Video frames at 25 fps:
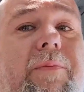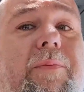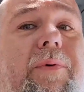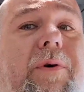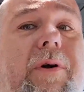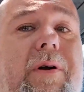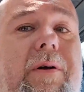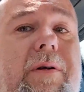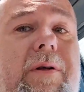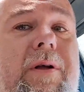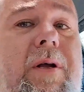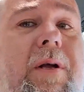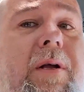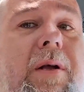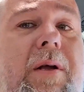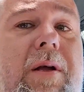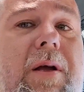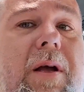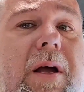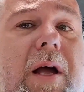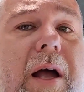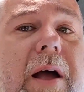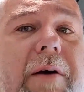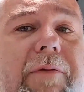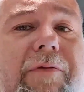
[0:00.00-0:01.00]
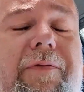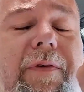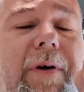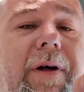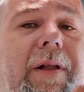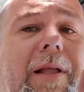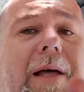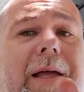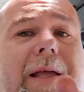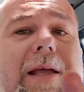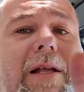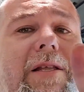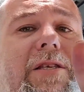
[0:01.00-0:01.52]
or I feel
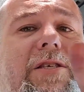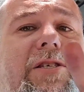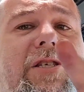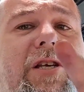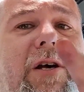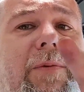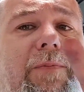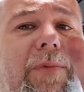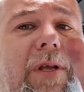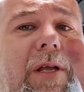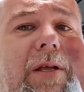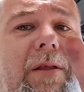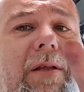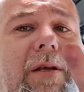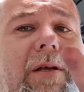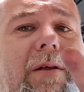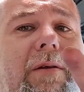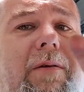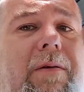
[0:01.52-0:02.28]
like it's something